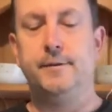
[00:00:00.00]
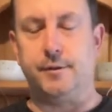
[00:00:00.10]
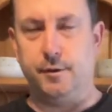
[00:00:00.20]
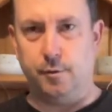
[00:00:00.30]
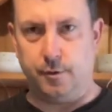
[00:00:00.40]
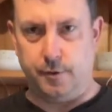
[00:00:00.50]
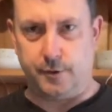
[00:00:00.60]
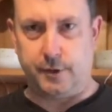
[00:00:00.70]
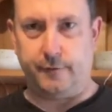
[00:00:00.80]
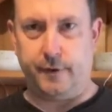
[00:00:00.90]
So you want the
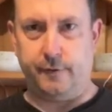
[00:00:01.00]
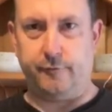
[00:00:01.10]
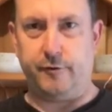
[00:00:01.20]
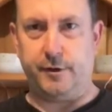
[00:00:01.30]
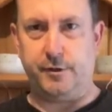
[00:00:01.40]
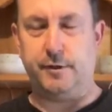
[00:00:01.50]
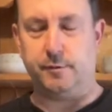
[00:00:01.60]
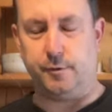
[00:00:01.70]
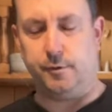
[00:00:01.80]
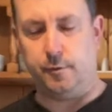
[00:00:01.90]
stuff in the fridge
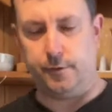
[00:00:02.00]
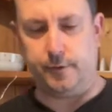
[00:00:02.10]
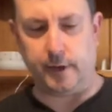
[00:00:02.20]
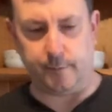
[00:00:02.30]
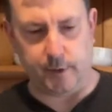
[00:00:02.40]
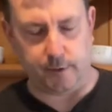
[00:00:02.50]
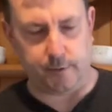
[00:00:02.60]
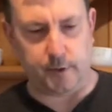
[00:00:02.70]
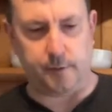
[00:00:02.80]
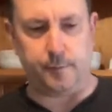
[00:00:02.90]
is what you want. That'll be
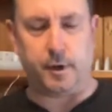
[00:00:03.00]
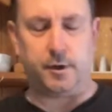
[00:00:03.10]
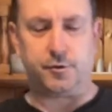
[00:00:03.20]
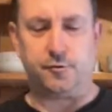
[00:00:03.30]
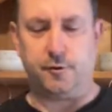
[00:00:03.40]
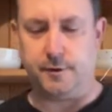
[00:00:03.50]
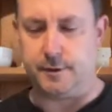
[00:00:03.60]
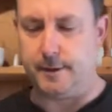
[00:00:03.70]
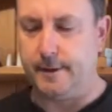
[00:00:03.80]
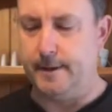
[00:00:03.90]
unpasteurized.